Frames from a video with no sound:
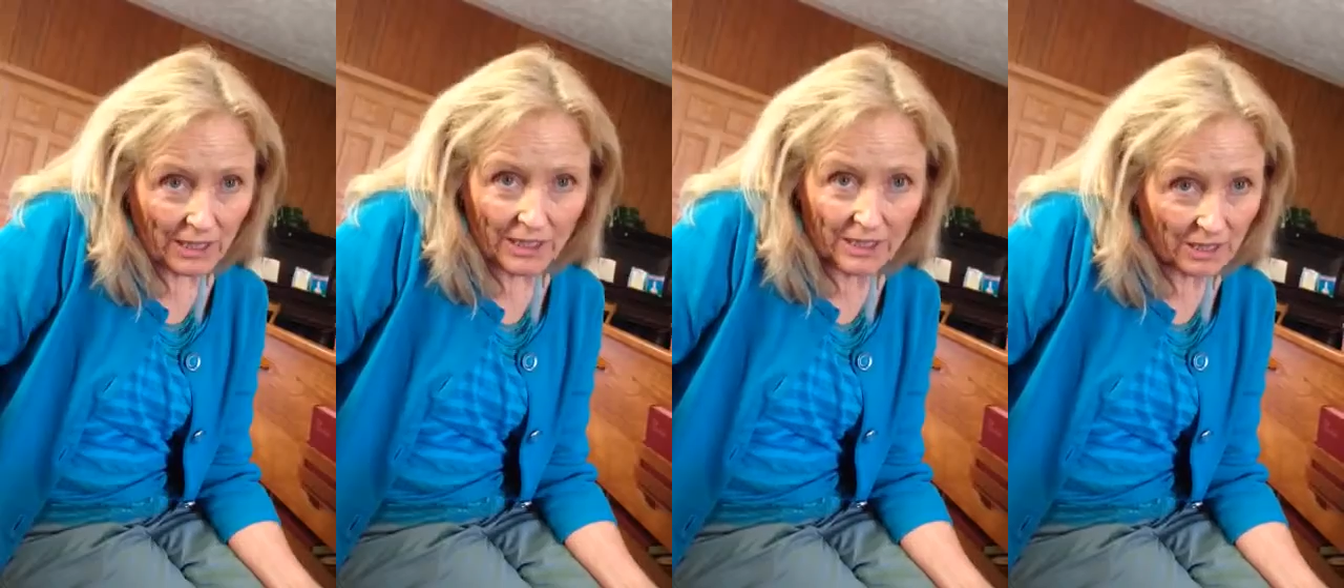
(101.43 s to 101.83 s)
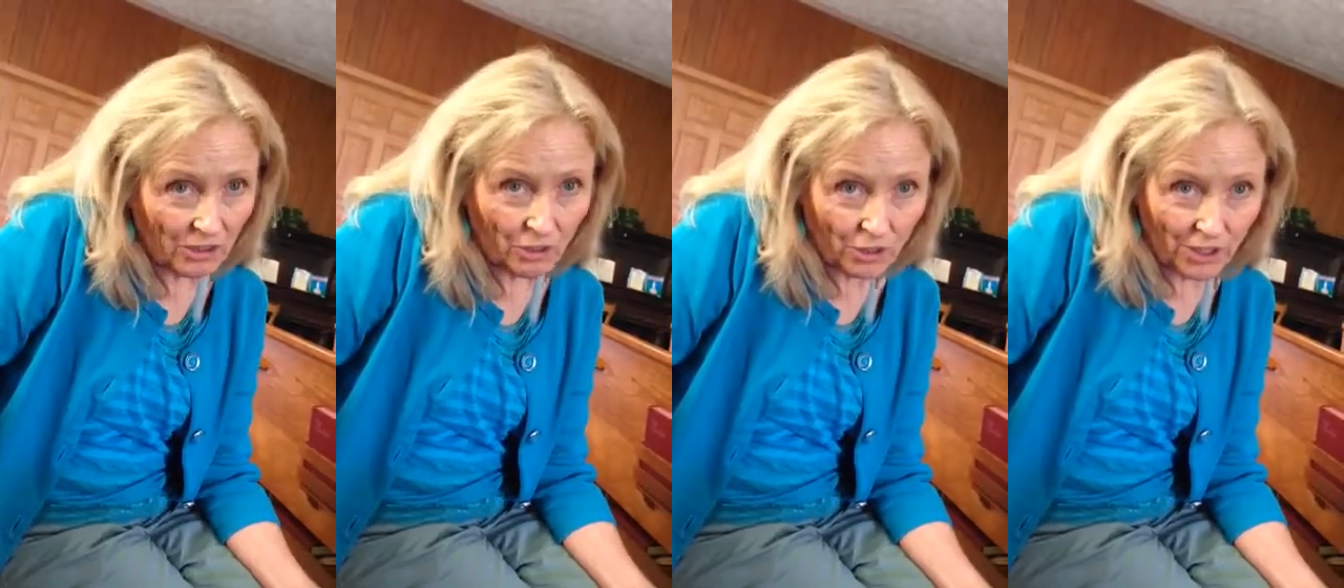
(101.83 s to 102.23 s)
He
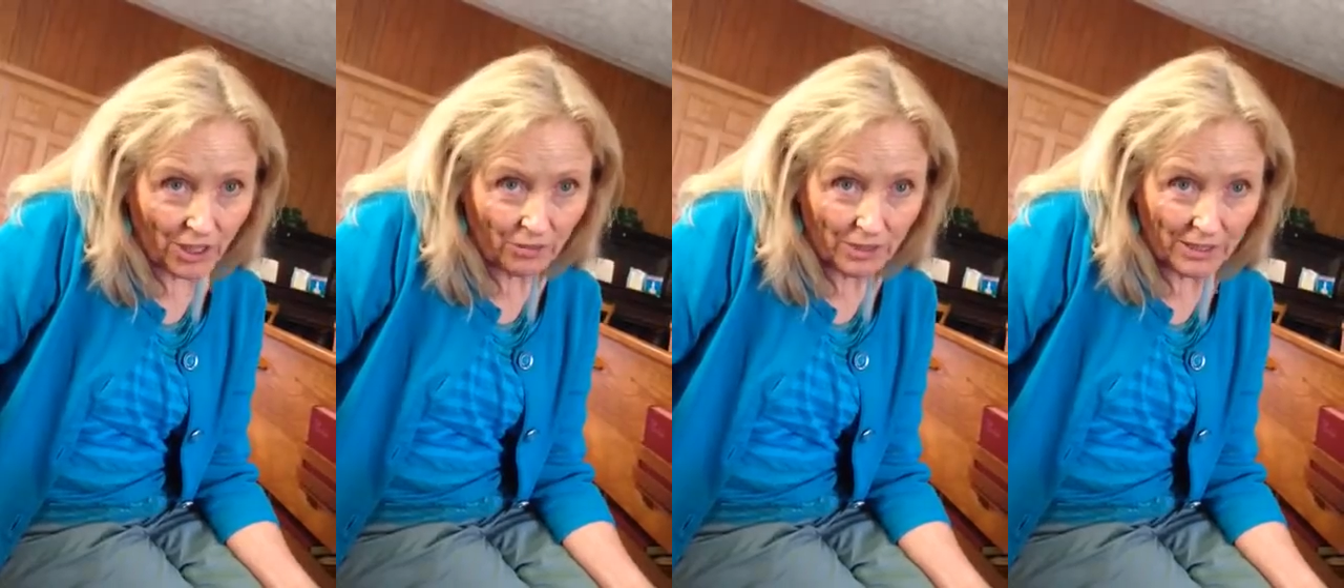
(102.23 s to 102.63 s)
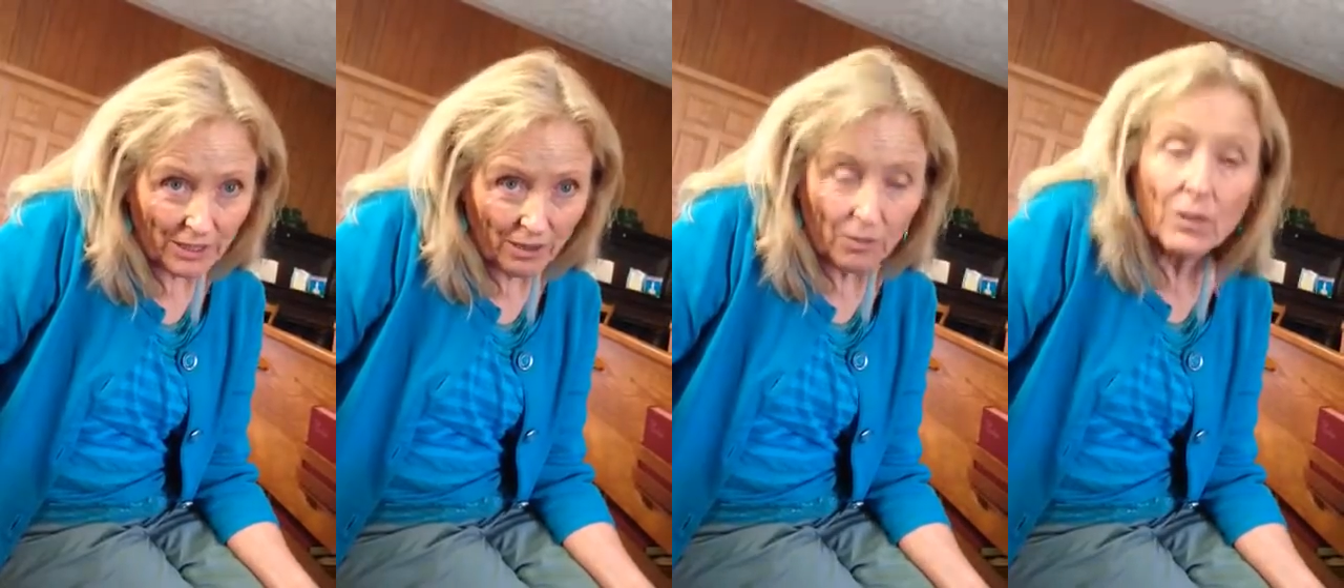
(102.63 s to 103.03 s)
said, "Turn it on right
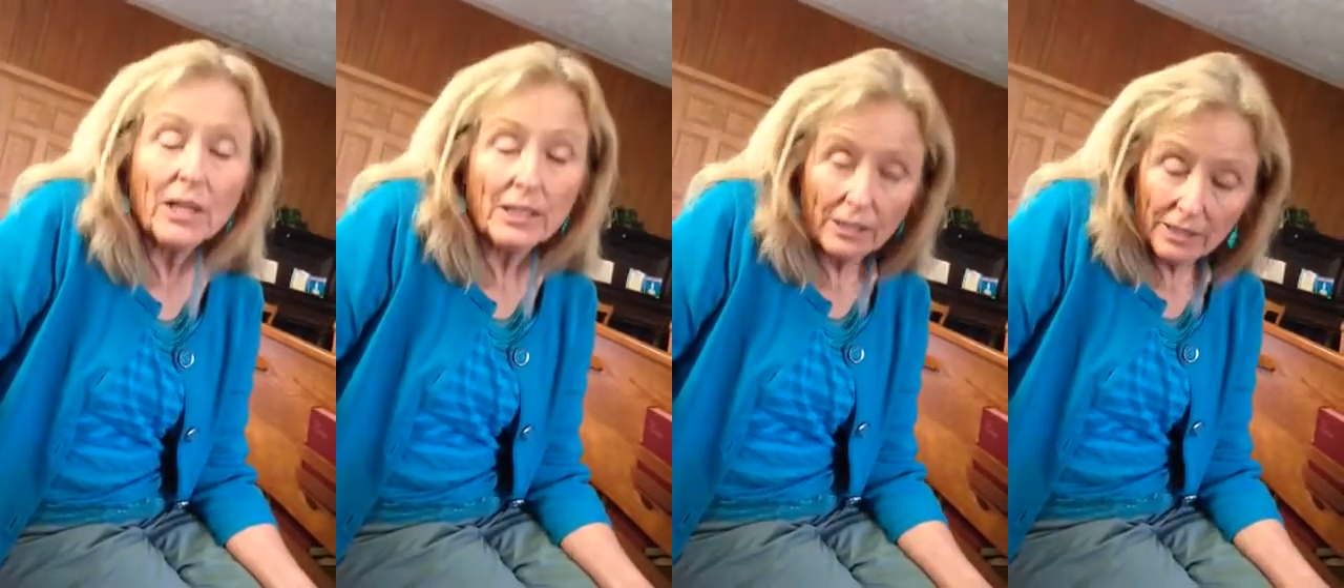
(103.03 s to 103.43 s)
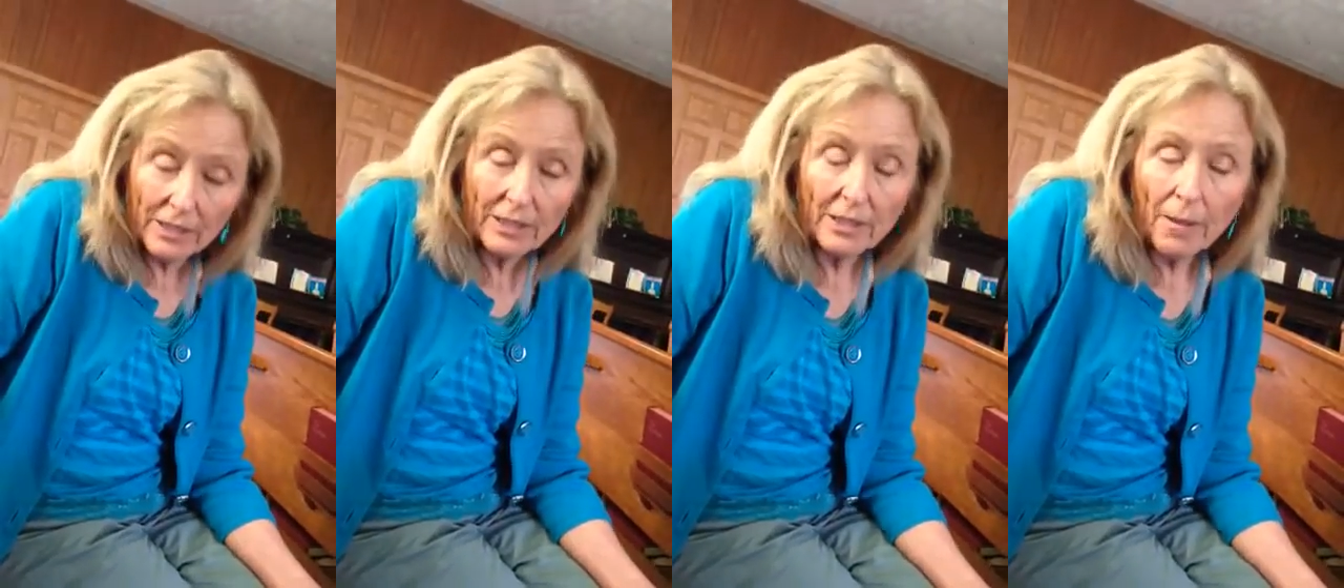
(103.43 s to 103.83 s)
now," and I did.